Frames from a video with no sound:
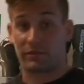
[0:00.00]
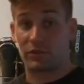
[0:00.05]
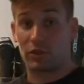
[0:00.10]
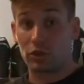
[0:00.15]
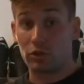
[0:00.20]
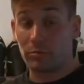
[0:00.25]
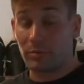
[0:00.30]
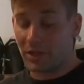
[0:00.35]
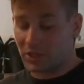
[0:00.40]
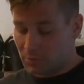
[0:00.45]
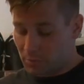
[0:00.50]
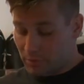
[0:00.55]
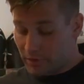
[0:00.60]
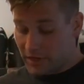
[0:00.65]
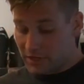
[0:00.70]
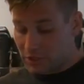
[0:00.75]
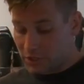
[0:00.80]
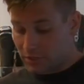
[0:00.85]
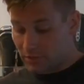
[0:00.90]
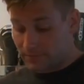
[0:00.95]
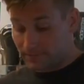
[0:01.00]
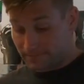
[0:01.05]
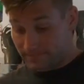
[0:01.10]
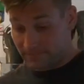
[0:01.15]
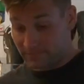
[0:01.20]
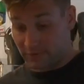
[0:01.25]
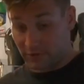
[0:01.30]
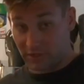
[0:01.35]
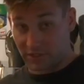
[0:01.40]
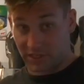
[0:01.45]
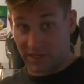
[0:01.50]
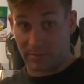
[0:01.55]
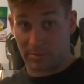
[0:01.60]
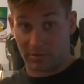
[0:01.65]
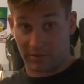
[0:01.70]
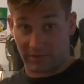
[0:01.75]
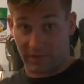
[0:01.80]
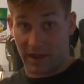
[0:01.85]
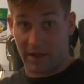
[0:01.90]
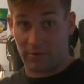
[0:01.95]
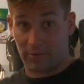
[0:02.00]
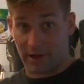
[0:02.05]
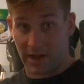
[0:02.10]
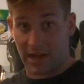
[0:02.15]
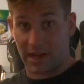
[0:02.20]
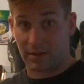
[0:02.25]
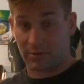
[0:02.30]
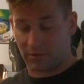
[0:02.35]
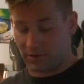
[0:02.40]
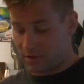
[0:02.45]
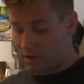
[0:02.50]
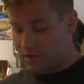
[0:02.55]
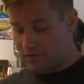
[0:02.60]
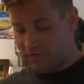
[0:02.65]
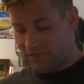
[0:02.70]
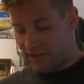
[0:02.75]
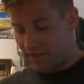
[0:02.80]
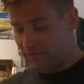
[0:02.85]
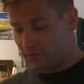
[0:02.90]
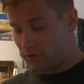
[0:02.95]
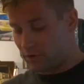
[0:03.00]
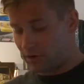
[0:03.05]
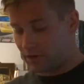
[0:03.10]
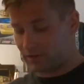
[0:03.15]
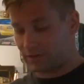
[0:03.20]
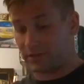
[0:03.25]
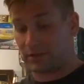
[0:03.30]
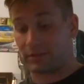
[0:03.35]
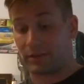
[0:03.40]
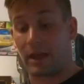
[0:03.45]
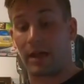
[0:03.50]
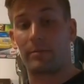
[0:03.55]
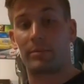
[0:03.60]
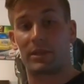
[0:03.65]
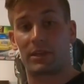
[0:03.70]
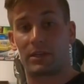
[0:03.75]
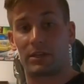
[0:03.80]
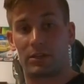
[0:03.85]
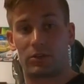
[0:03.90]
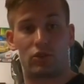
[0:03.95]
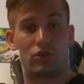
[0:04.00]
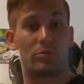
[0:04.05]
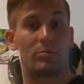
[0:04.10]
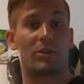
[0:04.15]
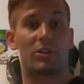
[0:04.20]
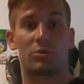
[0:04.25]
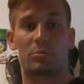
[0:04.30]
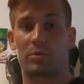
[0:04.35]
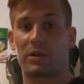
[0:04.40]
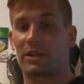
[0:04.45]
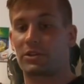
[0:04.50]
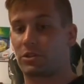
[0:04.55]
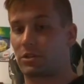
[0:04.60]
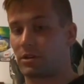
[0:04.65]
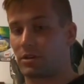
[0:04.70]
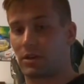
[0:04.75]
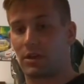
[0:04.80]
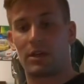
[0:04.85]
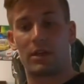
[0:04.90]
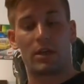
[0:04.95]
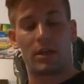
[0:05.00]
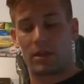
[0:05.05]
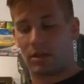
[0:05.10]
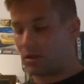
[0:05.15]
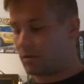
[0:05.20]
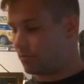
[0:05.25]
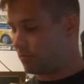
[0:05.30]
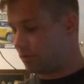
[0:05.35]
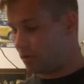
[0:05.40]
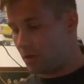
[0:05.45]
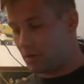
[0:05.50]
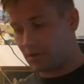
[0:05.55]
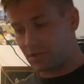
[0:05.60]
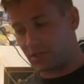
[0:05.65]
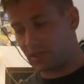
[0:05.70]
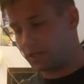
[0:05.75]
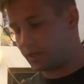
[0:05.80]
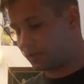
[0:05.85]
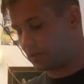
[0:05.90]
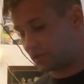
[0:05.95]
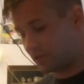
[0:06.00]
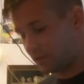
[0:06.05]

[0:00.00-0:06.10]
have too much pressure, for example, if I ran it with all 5 quarts, that would not be good. Too much pressure, it'll blow a seal,